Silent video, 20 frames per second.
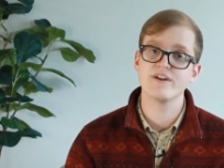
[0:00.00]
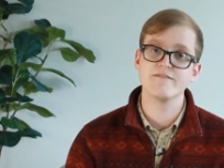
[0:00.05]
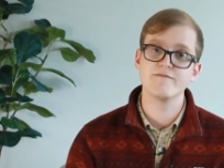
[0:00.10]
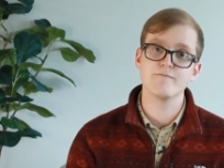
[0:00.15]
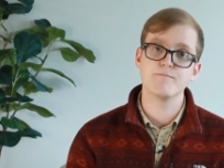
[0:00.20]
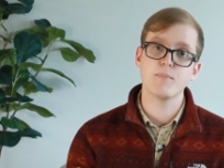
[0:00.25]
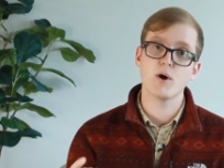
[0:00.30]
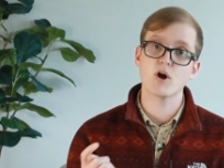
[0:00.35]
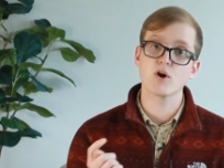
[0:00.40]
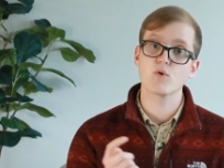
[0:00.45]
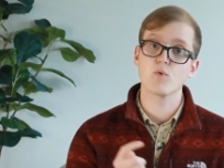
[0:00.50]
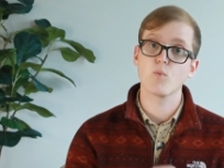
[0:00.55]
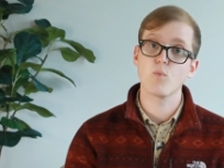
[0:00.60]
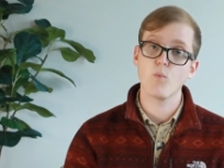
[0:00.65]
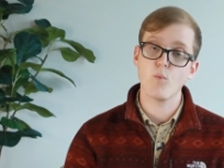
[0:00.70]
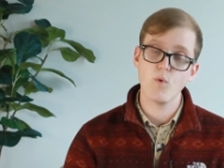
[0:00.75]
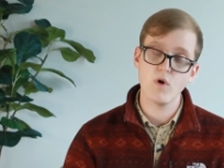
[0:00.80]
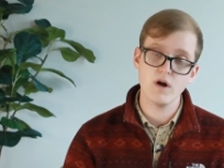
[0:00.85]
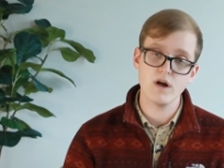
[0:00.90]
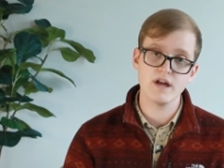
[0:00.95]
In part
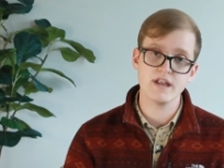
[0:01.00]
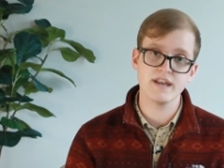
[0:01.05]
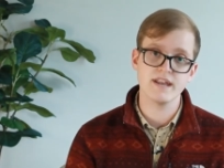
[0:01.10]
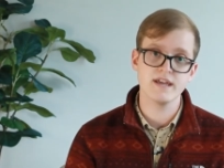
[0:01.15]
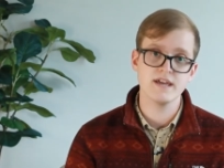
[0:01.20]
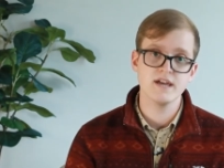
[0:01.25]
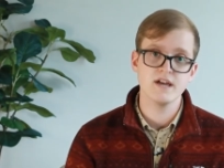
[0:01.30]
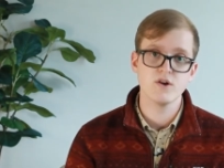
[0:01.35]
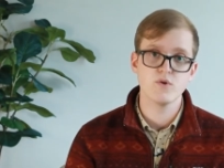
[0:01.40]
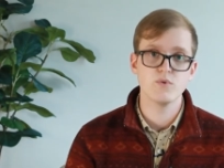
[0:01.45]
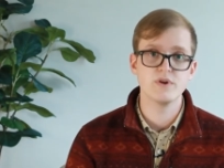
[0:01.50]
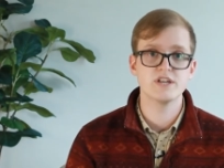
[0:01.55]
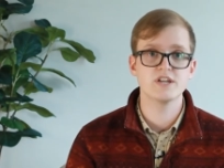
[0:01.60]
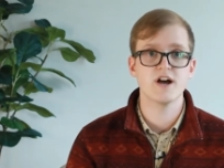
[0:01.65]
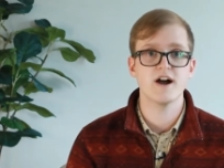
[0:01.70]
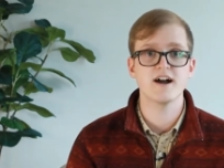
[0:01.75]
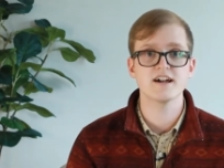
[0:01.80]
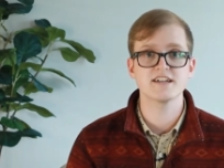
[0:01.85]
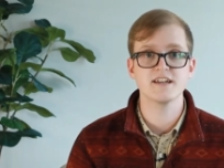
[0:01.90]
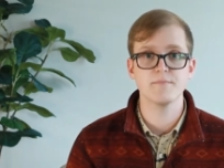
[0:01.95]
one, we
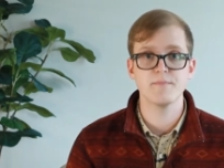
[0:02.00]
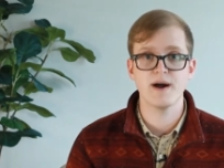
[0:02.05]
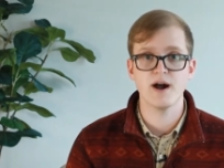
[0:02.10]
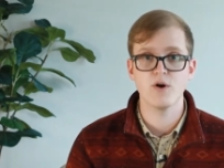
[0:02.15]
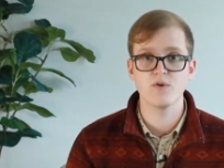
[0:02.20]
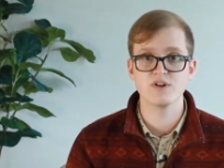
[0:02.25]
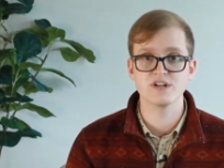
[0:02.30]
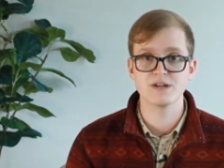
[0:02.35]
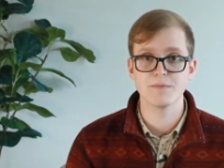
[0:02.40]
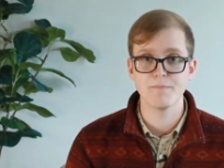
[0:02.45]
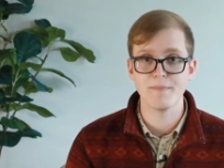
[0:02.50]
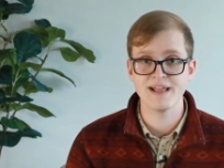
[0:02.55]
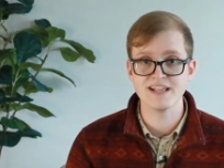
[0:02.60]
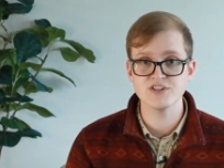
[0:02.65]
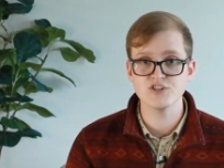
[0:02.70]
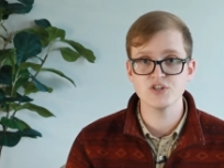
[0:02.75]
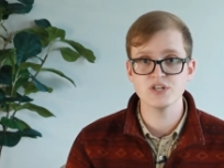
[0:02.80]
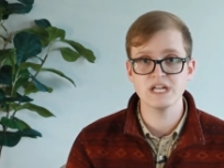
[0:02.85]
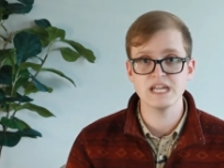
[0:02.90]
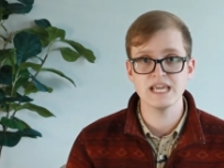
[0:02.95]
talked about
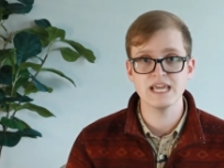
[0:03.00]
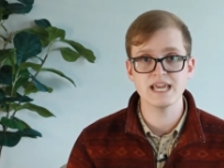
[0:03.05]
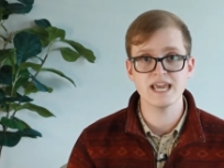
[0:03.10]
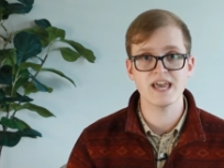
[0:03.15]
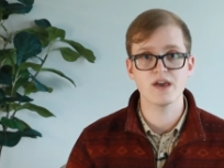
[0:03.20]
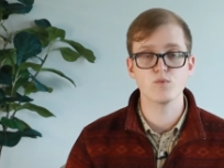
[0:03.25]
dimensioning